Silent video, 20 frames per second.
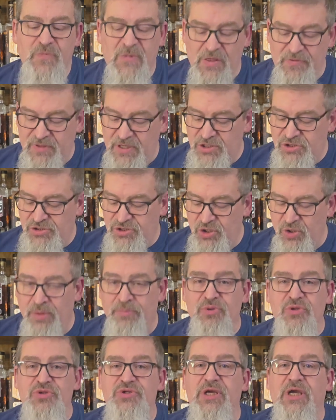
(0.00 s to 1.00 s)
These two in
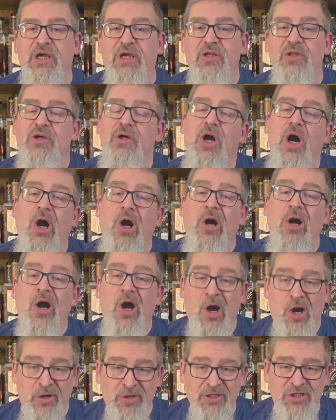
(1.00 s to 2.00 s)
particular are
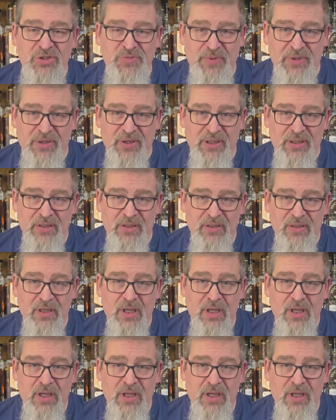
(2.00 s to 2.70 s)
Arctic Spirit